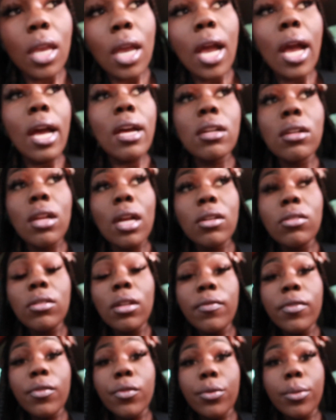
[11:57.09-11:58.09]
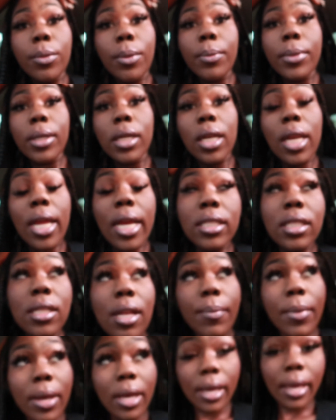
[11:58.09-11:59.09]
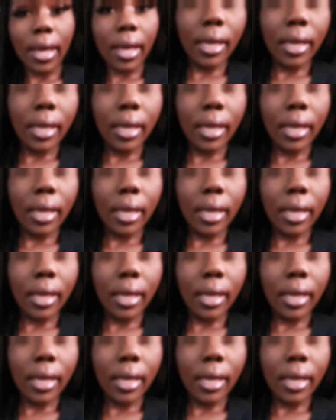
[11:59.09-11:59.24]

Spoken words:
I don't even remember the last time I